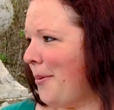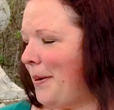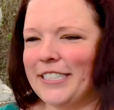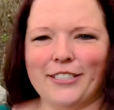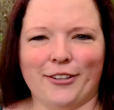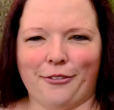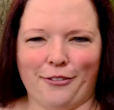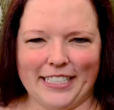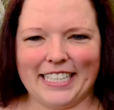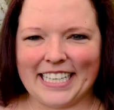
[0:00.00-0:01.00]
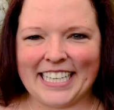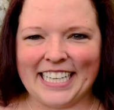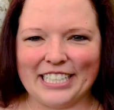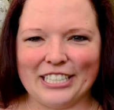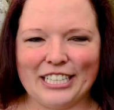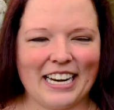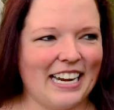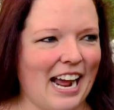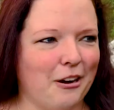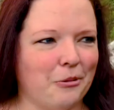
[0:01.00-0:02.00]
because of the feeling here and
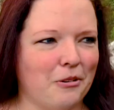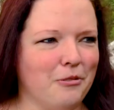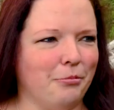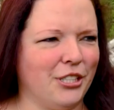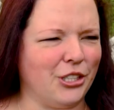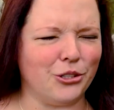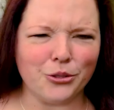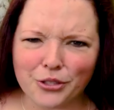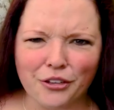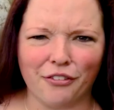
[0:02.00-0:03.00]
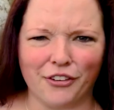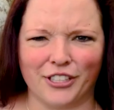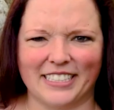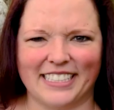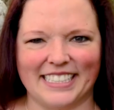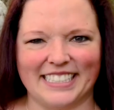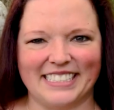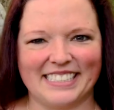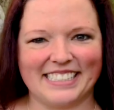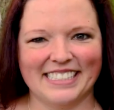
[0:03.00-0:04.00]
how beautiful it
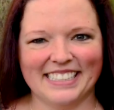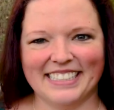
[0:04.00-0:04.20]
is.